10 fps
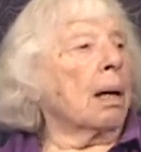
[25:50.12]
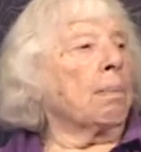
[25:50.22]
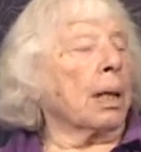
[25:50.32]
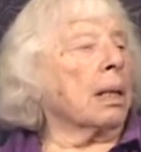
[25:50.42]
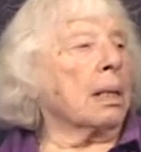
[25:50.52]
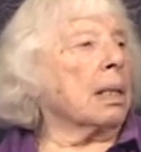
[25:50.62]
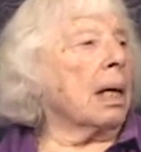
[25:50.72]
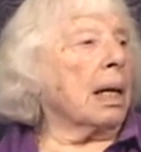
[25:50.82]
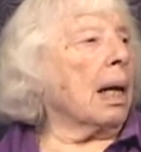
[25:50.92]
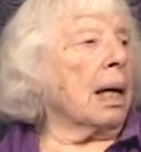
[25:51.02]
because
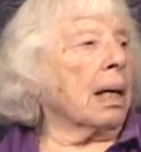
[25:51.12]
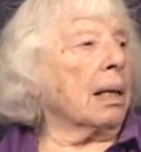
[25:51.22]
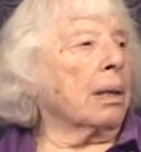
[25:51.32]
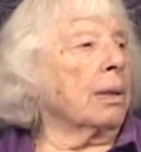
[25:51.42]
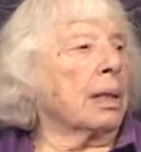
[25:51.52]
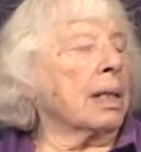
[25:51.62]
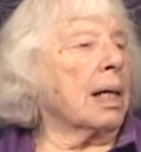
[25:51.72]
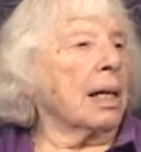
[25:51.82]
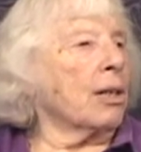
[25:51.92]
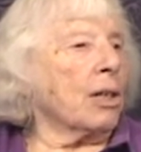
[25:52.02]
then I could
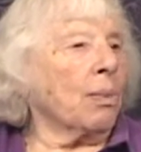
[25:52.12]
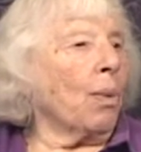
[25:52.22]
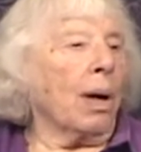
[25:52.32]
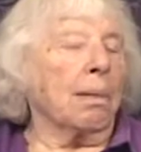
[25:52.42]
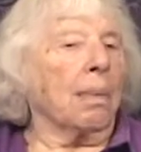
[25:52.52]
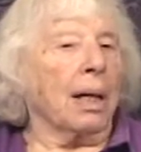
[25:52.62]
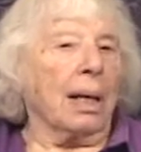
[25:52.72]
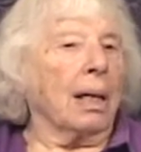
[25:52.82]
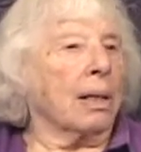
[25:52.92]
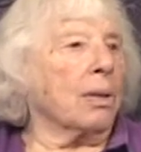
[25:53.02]
teach while my
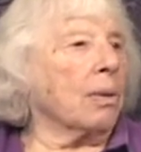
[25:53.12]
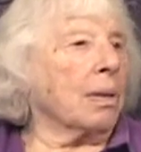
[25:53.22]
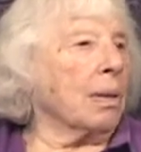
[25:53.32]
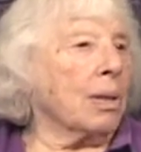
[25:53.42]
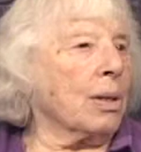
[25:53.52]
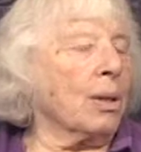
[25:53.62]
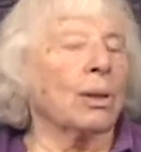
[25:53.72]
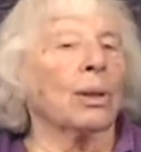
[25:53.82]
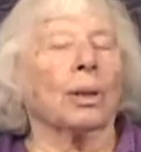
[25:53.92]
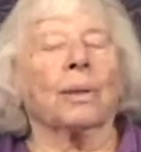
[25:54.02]
kids were in
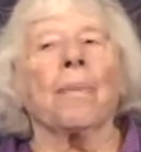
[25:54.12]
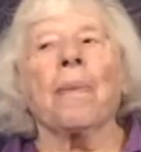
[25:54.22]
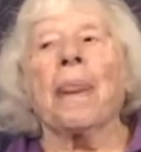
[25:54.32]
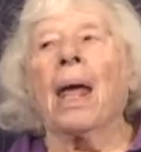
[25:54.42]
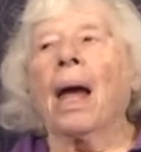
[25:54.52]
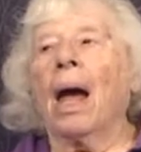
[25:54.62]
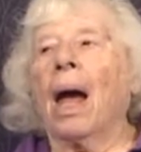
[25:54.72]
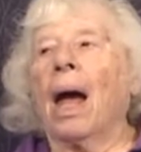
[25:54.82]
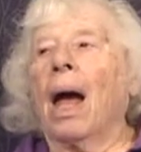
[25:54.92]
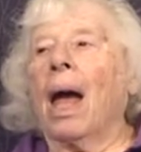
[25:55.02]
school.
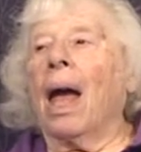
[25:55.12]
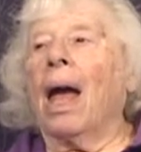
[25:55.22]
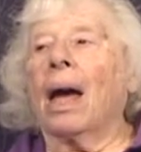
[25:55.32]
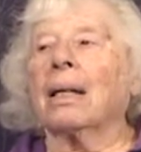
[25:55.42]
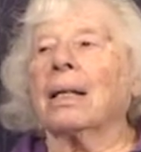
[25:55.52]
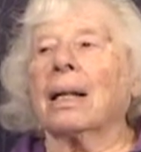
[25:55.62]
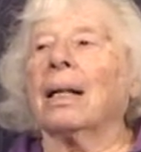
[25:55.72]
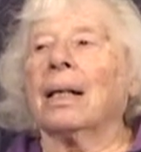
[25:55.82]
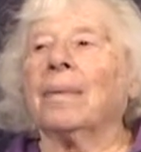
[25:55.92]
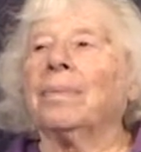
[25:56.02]
And
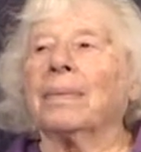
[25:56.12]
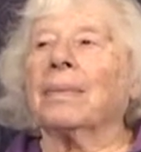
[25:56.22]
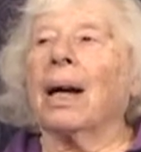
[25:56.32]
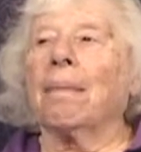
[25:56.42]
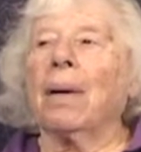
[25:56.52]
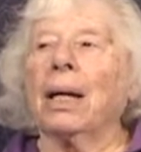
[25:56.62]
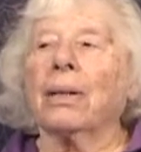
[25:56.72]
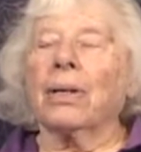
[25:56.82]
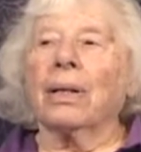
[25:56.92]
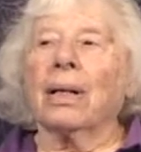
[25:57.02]
um, I
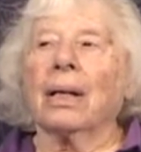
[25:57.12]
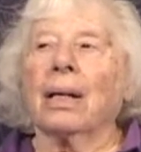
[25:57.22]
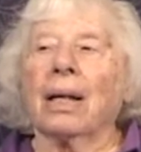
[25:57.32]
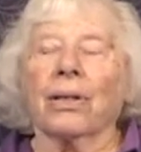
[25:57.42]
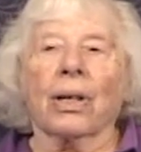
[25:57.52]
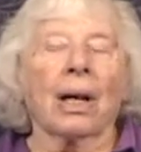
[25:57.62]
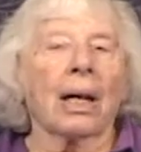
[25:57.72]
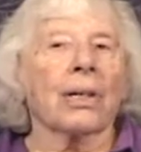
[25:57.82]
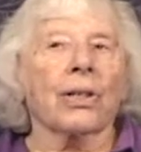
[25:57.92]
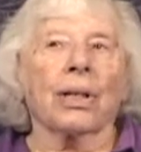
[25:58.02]
majored in
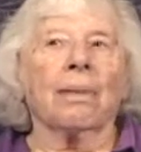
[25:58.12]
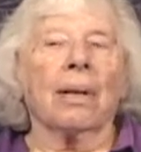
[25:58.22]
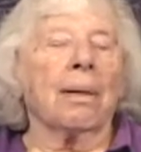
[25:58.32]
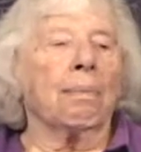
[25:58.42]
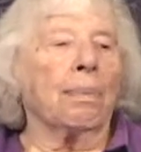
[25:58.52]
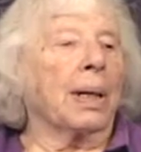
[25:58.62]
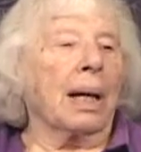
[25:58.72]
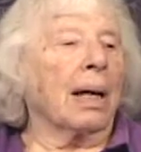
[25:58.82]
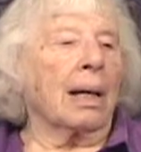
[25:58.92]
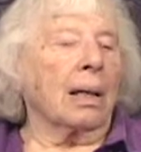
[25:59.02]
education,
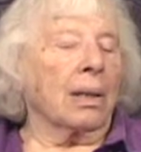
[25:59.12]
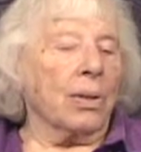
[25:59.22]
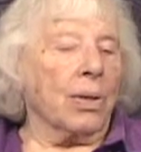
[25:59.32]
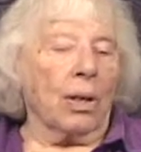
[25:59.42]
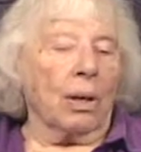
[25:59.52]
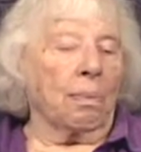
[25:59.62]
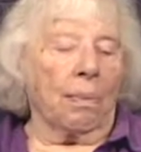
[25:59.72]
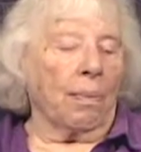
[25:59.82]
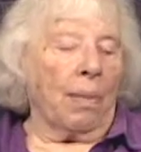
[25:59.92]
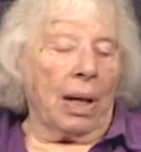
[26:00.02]
but I also
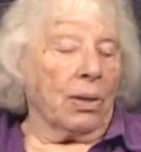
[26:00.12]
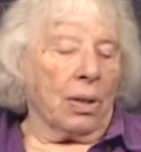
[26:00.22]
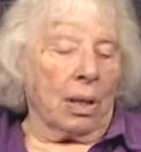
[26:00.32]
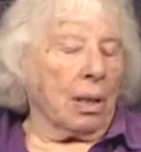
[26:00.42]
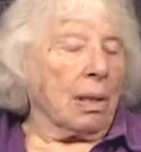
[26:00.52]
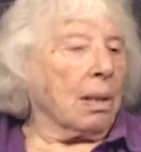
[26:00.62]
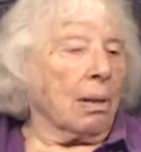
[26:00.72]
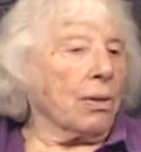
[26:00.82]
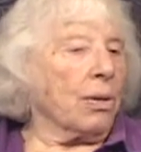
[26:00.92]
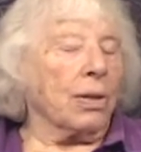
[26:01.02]
majored in the
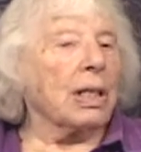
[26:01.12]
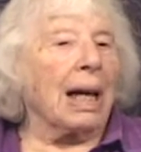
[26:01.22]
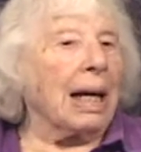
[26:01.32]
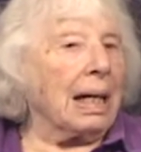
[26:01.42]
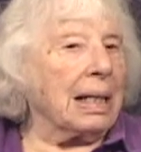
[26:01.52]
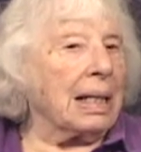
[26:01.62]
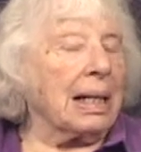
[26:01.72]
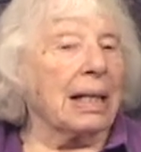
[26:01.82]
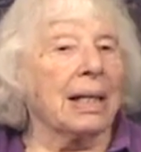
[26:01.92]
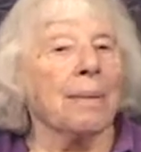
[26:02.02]
social
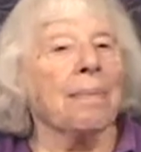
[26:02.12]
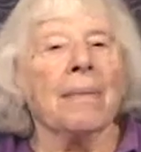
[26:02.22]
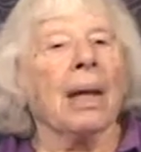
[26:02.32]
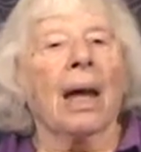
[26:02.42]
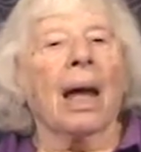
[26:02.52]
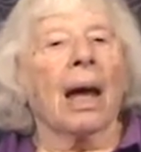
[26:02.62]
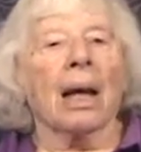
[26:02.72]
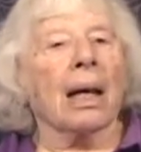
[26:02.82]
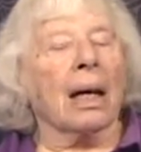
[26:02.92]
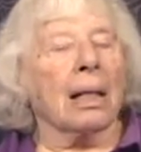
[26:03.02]
sciences.
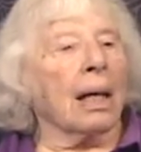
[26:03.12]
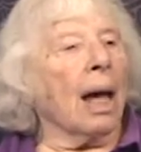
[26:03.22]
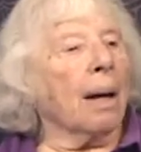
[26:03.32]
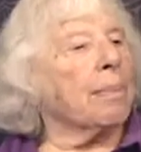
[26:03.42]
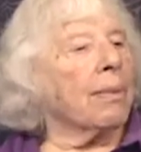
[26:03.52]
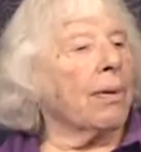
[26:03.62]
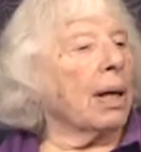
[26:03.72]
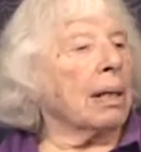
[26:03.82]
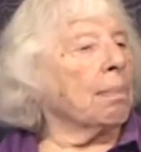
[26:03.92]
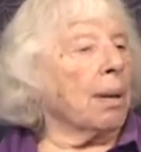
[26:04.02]
And I got captivated